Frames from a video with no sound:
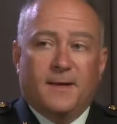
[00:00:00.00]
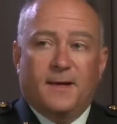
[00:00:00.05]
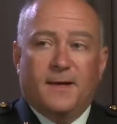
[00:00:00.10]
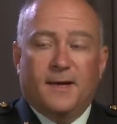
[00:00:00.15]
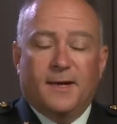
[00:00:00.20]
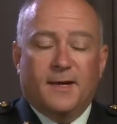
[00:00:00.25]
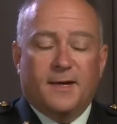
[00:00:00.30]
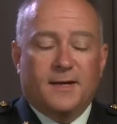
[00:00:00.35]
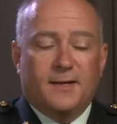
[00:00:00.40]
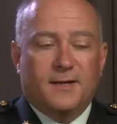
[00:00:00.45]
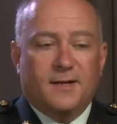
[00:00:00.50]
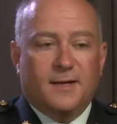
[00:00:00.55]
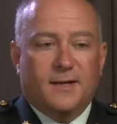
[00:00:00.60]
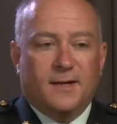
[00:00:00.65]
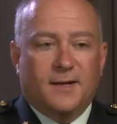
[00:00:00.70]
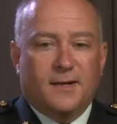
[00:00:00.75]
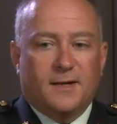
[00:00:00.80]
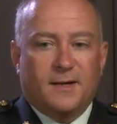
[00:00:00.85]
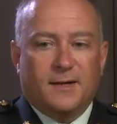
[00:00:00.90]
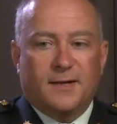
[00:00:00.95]
and
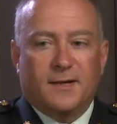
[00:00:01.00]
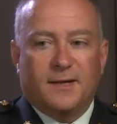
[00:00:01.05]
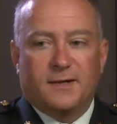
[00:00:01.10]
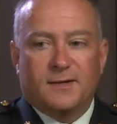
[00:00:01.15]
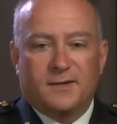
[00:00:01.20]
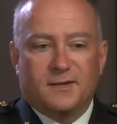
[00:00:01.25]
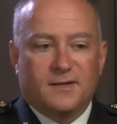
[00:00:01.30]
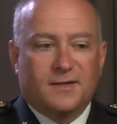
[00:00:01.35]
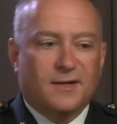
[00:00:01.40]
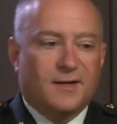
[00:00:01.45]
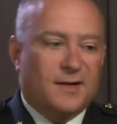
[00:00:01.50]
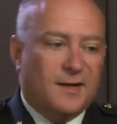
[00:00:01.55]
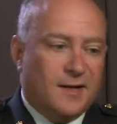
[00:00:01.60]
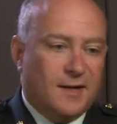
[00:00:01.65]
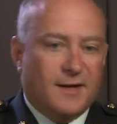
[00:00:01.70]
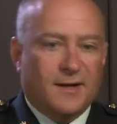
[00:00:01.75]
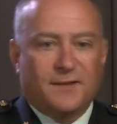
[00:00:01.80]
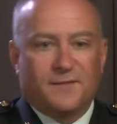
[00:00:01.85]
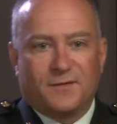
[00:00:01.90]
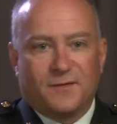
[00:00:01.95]

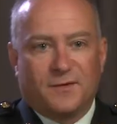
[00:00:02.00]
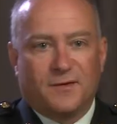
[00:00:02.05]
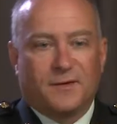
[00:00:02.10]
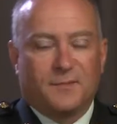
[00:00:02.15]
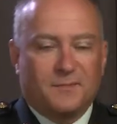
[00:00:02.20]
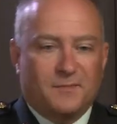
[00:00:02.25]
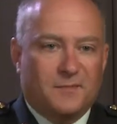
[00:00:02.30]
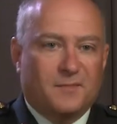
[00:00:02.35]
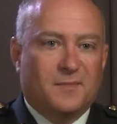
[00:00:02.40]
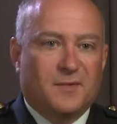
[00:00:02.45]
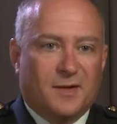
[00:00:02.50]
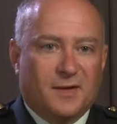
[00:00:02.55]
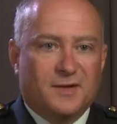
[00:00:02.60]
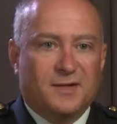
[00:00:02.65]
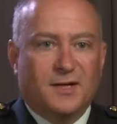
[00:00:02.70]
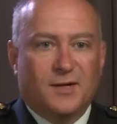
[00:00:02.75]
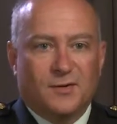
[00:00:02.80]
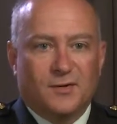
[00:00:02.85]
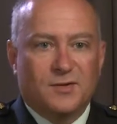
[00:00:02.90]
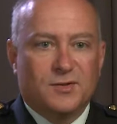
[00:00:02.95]
after a
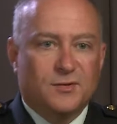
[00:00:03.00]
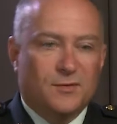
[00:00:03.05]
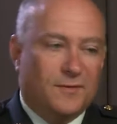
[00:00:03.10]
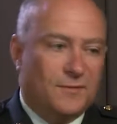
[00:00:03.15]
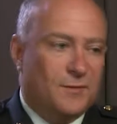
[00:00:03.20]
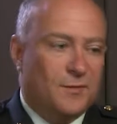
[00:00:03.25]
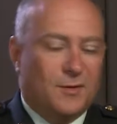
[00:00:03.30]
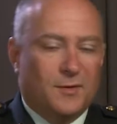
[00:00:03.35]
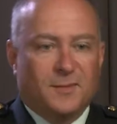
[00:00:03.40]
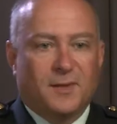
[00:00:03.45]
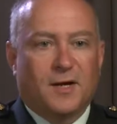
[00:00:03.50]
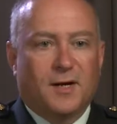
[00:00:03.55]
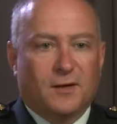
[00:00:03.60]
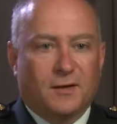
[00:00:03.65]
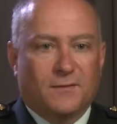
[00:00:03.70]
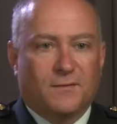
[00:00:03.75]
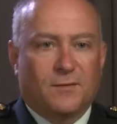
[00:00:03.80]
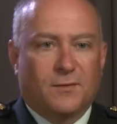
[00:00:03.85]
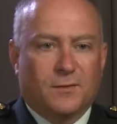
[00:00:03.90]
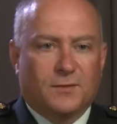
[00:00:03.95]
day or two of going back
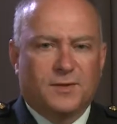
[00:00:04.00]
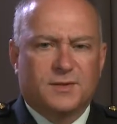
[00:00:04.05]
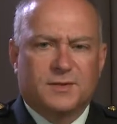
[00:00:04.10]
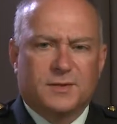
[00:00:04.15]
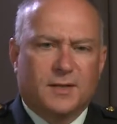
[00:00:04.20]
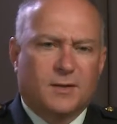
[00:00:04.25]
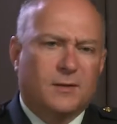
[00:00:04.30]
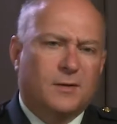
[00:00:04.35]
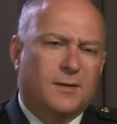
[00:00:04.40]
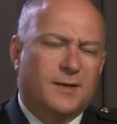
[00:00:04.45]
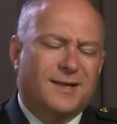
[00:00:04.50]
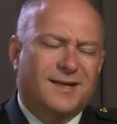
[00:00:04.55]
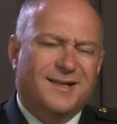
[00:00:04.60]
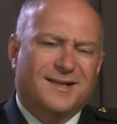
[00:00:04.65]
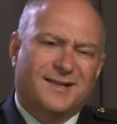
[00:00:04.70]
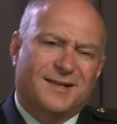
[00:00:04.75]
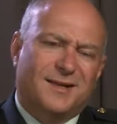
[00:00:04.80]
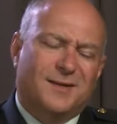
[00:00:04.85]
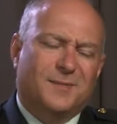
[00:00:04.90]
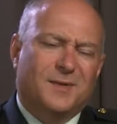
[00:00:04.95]
and forth, it's like, oh yeah,
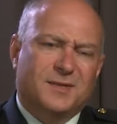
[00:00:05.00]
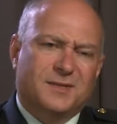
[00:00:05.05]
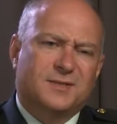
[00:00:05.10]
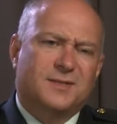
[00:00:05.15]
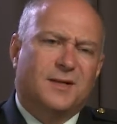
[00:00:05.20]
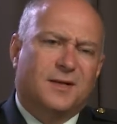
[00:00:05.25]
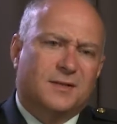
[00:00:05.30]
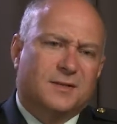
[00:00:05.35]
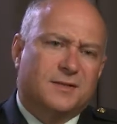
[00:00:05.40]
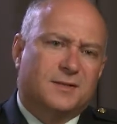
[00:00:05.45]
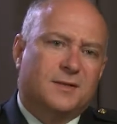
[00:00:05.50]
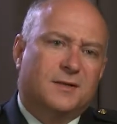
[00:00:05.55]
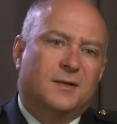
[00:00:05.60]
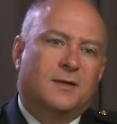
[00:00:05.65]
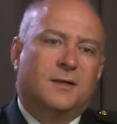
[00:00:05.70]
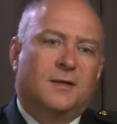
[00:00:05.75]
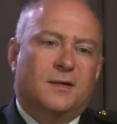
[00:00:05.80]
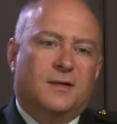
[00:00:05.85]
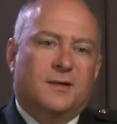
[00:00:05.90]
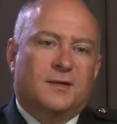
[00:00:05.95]
that kind of makes sense.
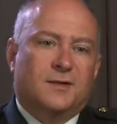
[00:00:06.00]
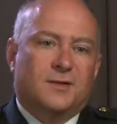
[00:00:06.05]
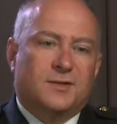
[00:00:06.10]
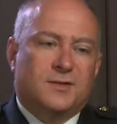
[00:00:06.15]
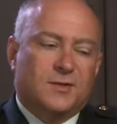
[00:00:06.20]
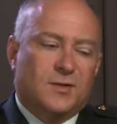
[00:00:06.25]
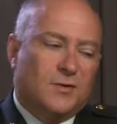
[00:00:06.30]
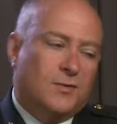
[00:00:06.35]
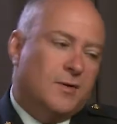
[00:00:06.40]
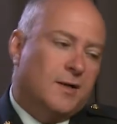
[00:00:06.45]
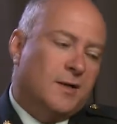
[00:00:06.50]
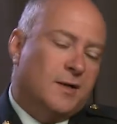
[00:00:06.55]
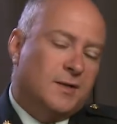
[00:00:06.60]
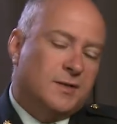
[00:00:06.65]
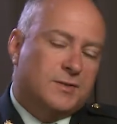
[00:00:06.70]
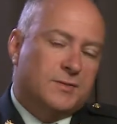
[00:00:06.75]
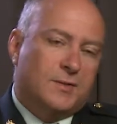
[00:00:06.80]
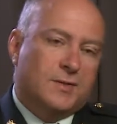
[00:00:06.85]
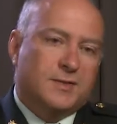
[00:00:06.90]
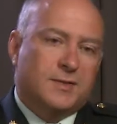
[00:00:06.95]
So
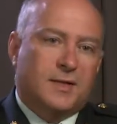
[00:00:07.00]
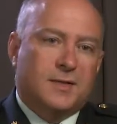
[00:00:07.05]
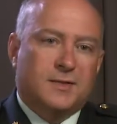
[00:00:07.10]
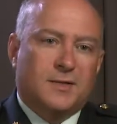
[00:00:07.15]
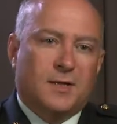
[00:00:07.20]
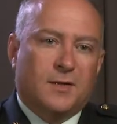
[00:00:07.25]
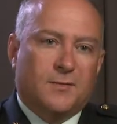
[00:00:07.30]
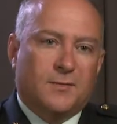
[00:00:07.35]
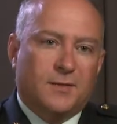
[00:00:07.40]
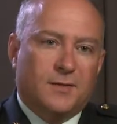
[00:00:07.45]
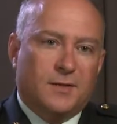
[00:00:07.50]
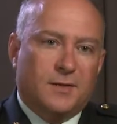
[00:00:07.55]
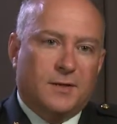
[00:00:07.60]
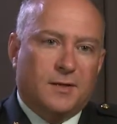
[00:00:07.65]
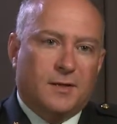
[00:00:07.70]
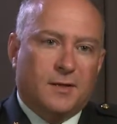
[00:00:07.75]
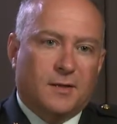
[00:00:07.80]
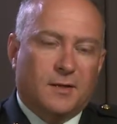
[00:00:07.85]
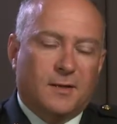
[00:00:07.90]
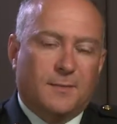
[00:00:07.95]
so I sat down with
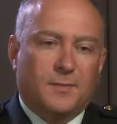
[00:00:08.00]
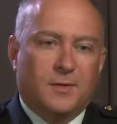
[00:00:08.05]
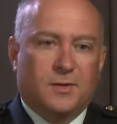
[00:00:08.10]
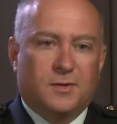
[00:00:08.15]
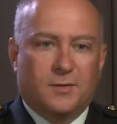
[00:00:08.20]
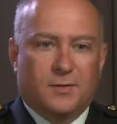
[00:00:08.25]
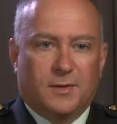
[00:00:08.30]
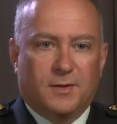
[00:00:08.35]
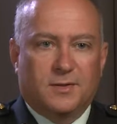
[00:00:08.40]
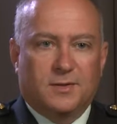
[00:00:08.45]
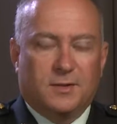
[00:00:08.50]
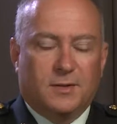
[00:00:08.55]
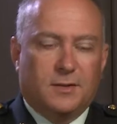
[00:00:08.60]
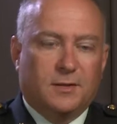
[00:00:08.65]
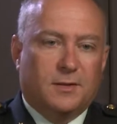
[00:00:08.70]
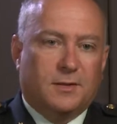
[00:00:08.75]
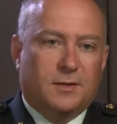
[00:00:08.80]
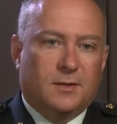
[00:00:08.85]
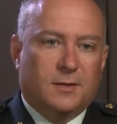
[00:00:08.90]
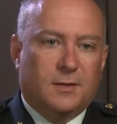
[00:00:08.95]
the company
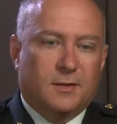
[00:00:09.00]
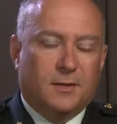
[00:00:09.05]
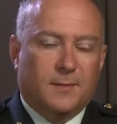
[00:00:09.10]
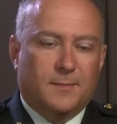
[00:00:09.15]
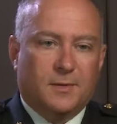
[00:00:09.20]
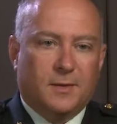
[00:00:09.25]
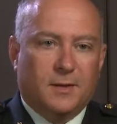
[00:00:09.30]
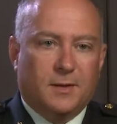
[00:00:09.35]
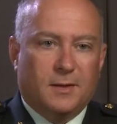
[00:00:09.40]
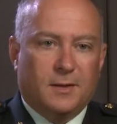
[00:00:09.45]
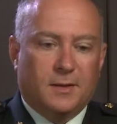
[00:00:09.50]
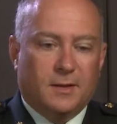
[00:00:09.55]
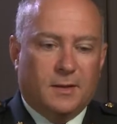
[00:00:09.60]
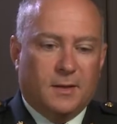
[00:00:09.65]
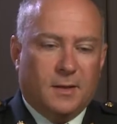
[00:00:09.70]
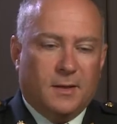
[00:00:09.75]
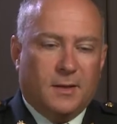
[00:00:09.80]
2IC and the company